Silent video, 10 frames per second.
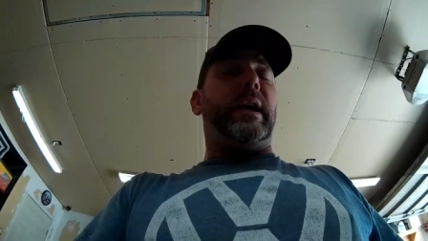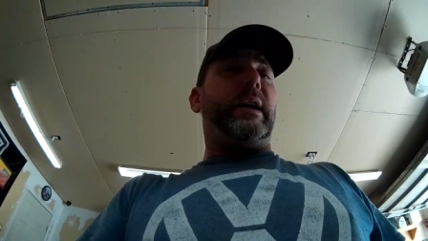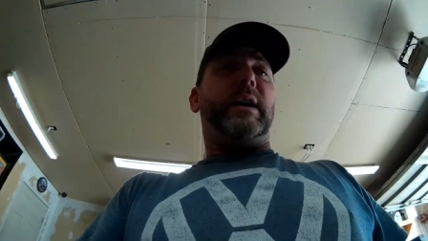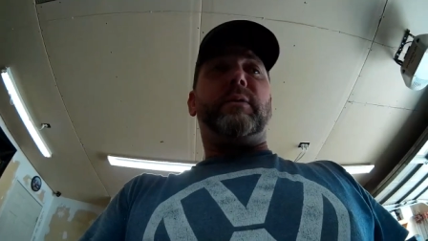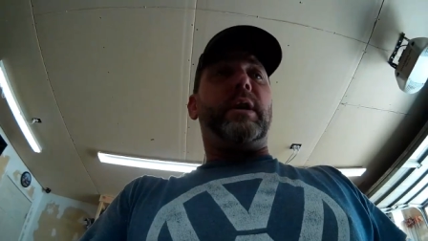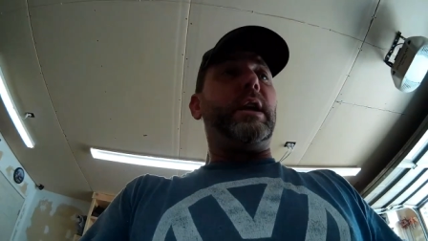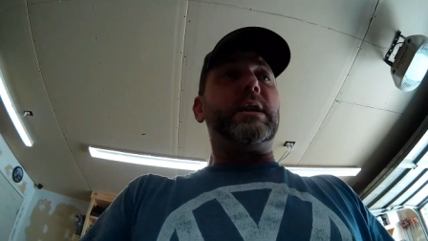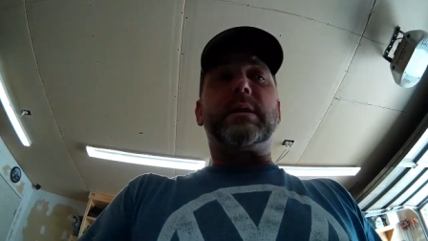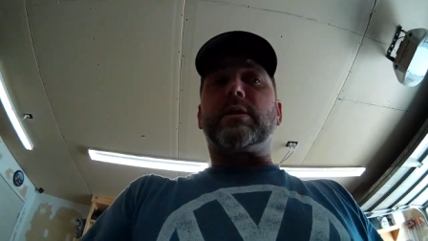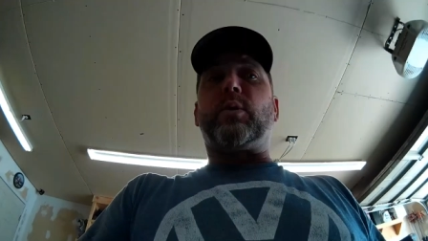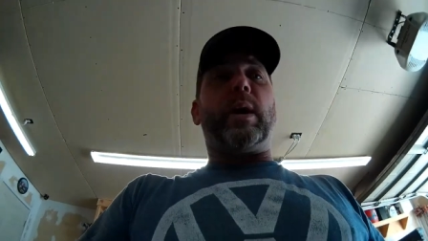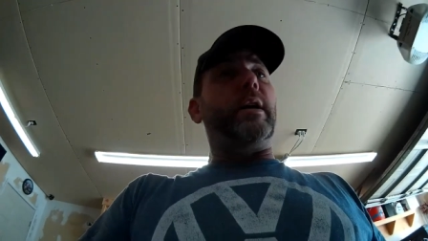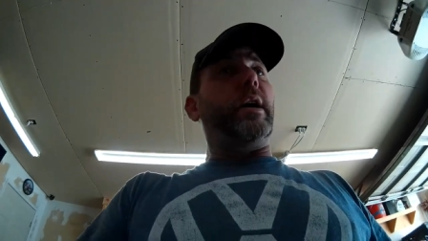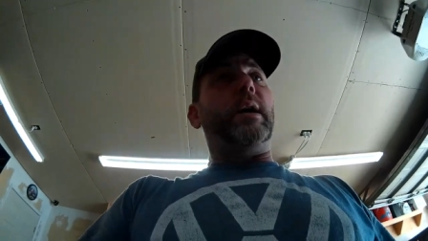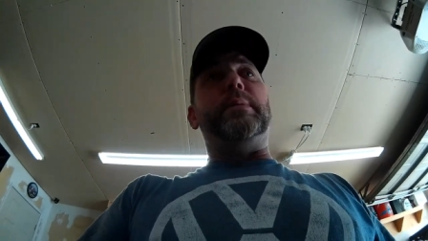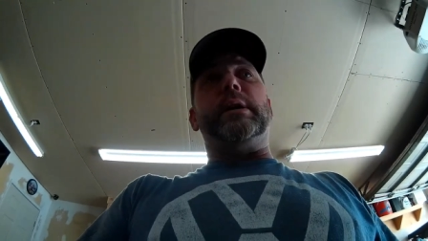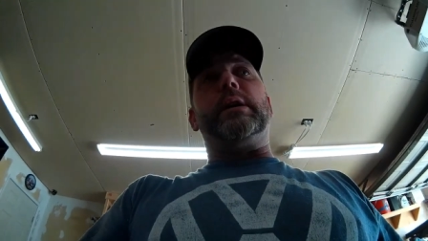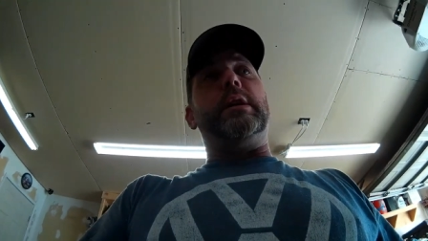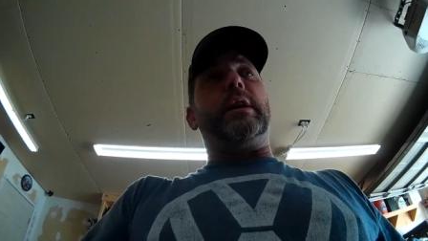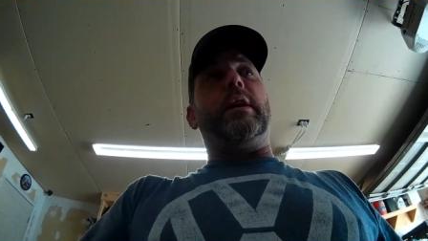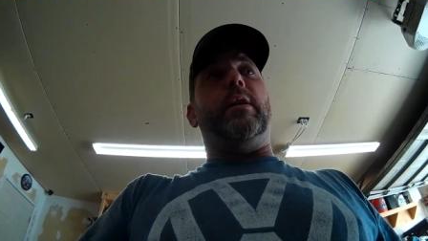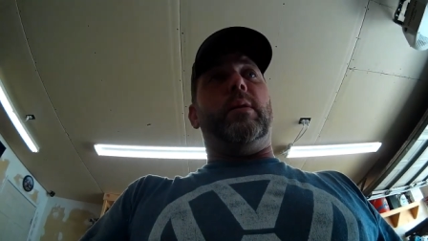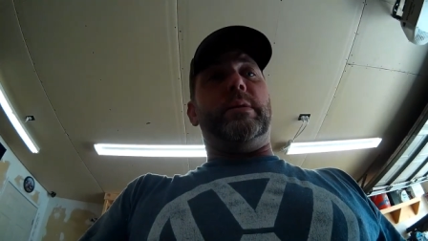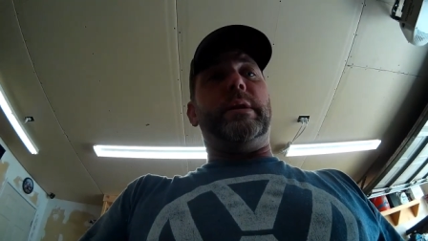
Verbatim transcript: And everything's squared up and good to go.